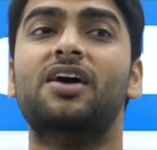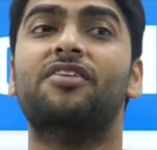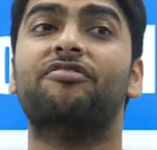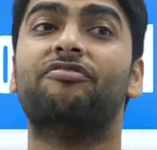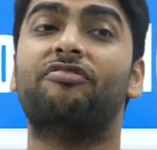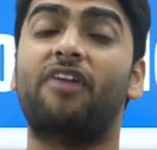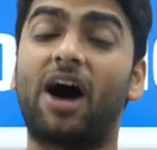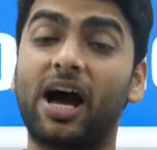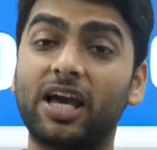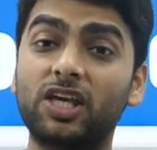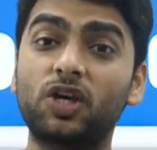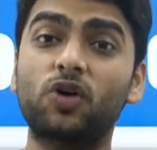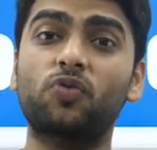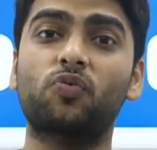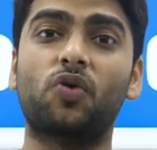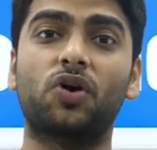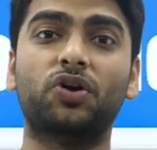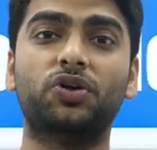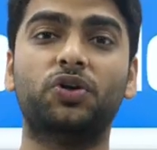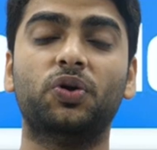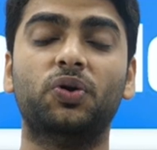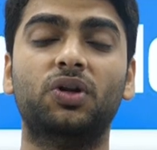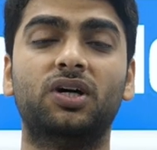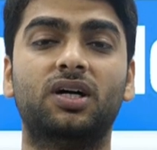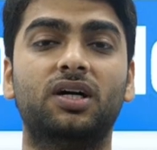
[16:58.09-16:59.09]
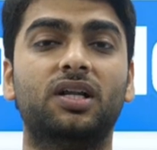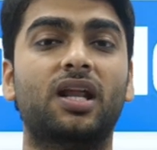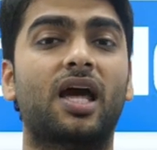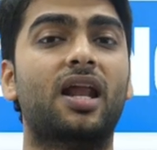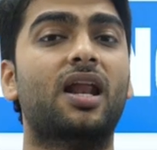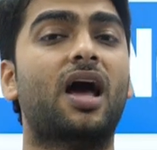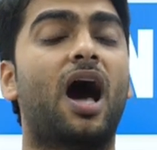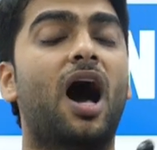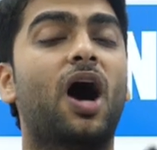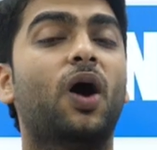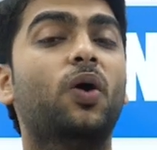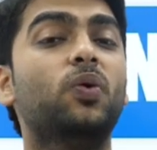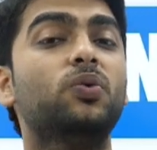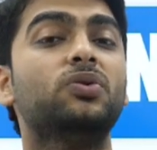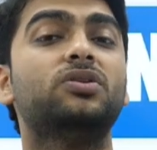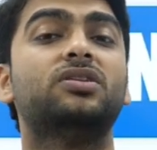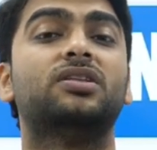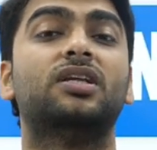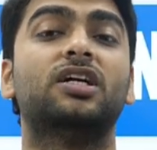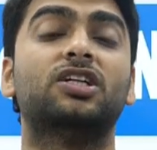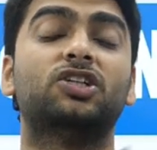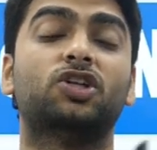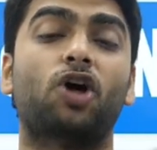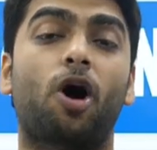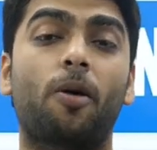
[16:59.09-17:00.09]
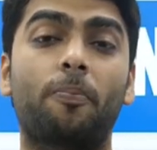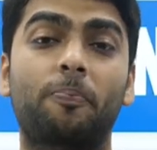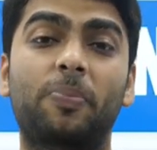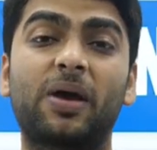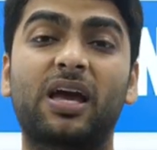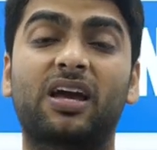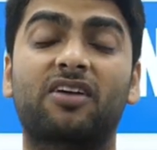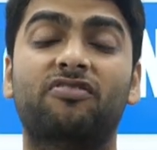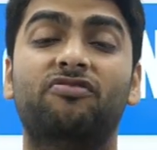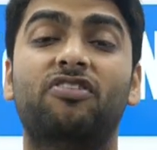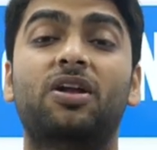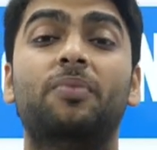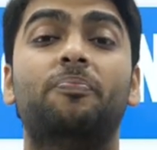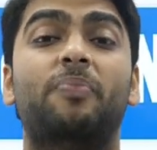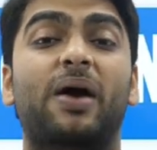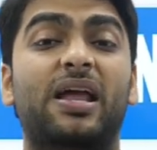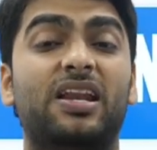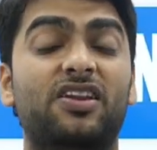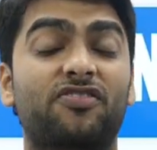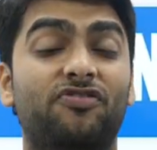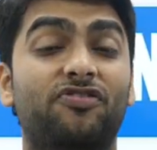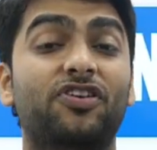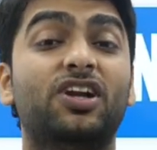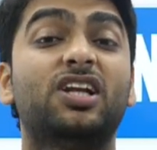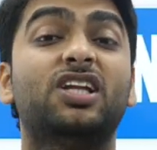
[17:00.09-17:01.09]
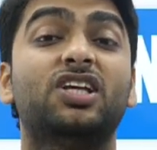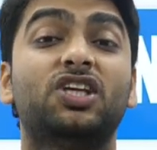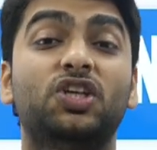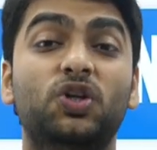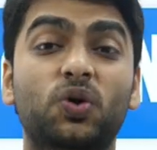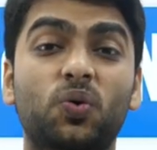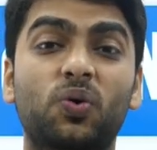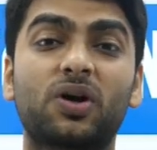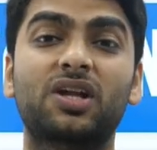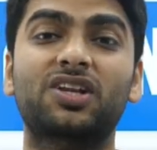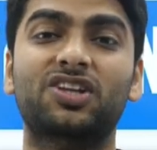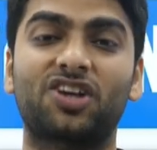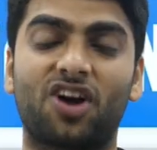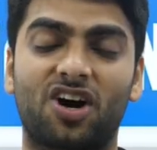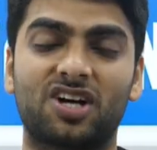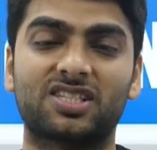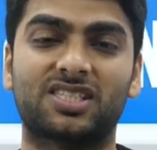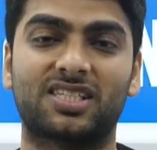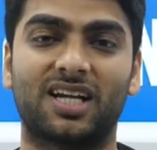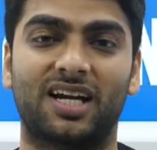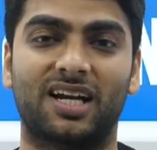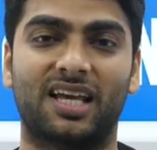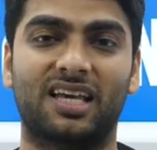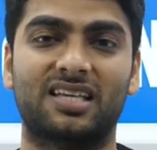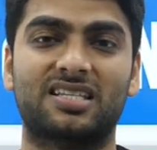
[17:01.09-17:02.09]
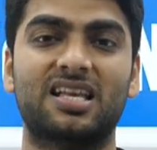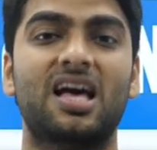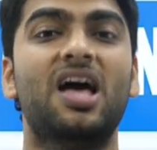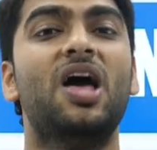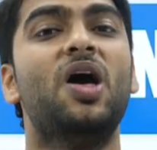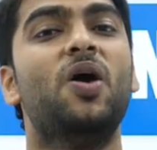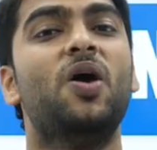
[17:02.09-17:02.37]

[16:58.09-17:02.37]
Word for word: why you want to learn, and how the topic will benefit you in your studies.